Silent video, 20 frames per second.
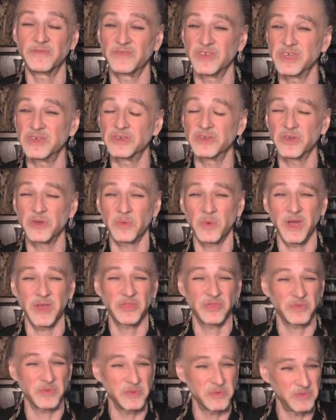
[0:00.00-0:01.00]
feel your way
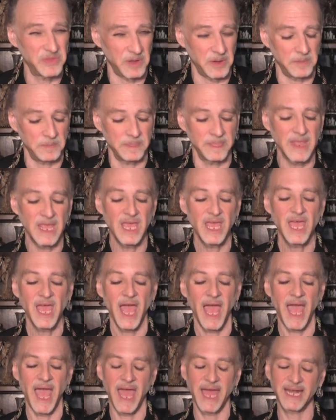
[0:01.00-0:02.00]
through them
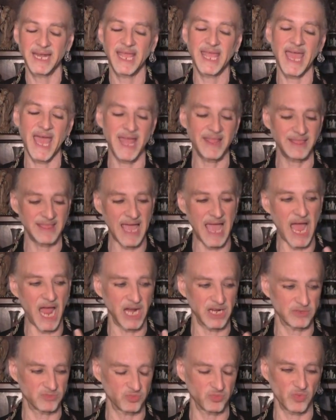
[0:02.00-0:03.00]
and get
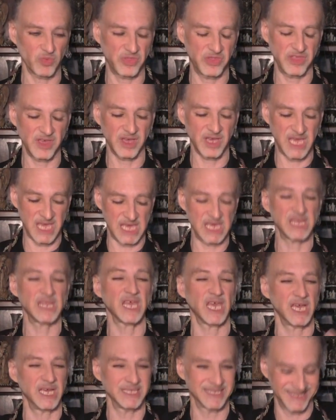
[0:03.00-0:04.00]
that the
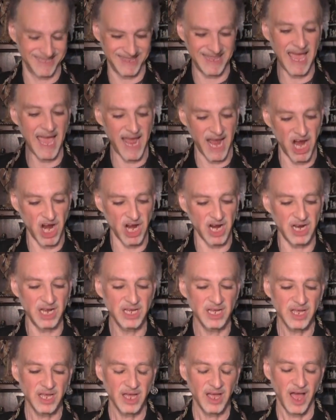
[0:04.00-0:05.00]
healing is there
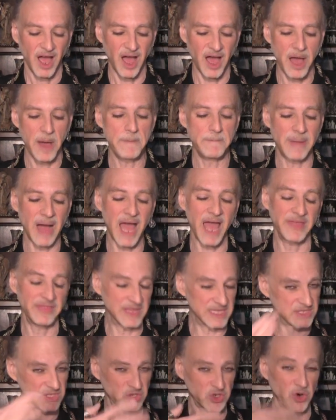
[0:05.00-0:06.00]
uh, by
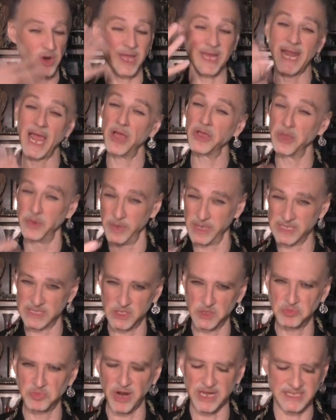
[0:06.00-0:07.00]
the story and how you
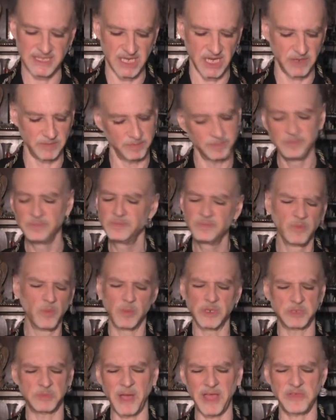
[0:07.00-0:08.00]
express it.
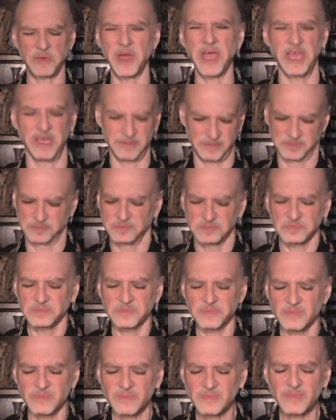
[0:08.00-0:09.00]
Which, by the way,
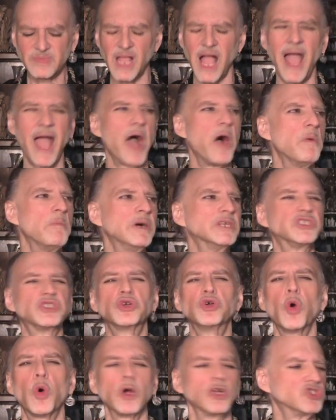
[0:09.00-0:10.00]
how
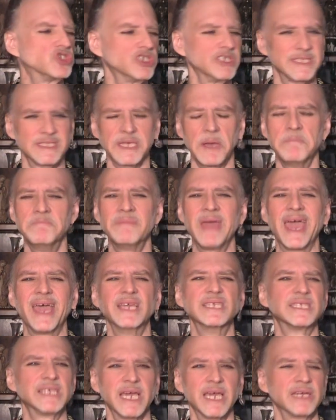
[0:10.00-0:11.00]
much gorgeous,
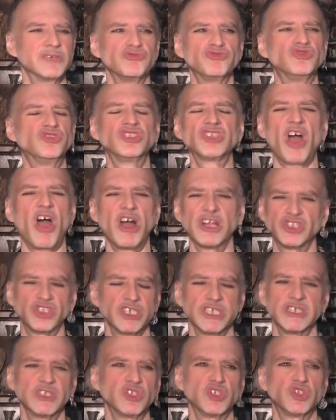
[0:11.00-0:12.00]
amazing,
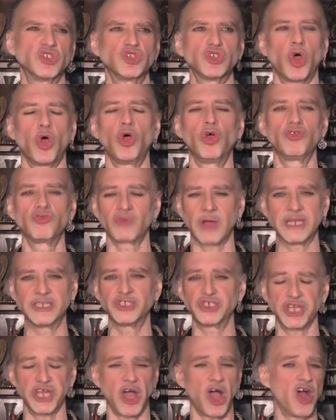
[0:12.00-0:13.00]
touching, soul
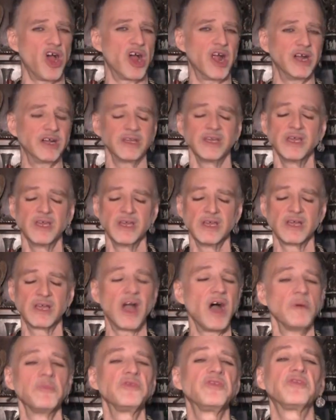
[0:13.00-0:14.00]
wrenching art
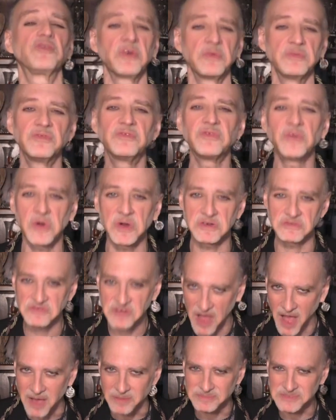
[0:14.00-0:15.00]
comes from Four of
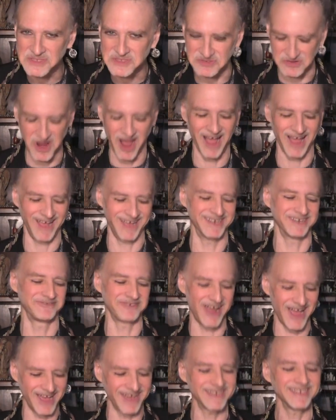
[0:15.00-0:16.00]
Cups, right?
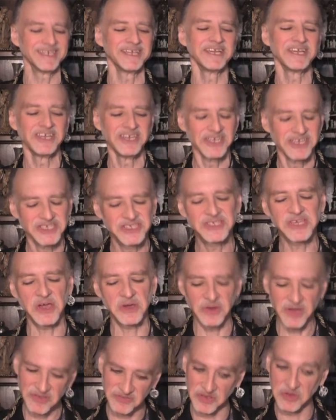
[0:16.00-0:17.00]
right?
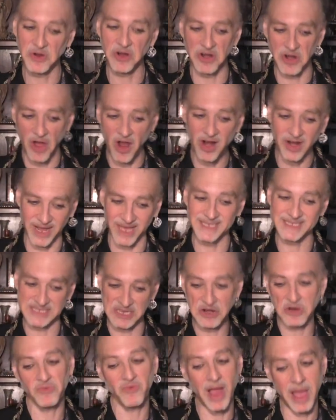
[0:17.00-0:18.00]
So if you're an artist
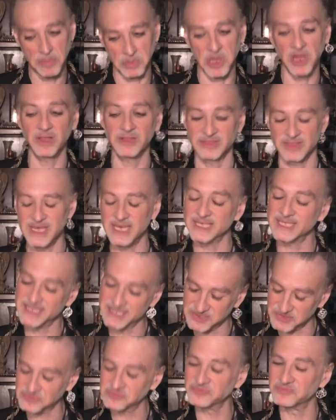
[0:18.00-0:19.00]
and a rebel,
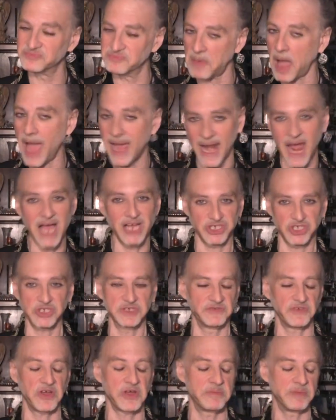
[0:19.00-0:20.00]
this might
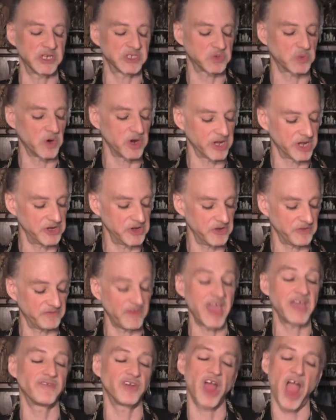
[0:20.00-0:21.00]
actually very much work in your
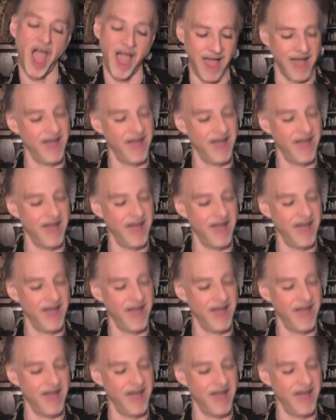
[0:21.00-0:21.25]
favor.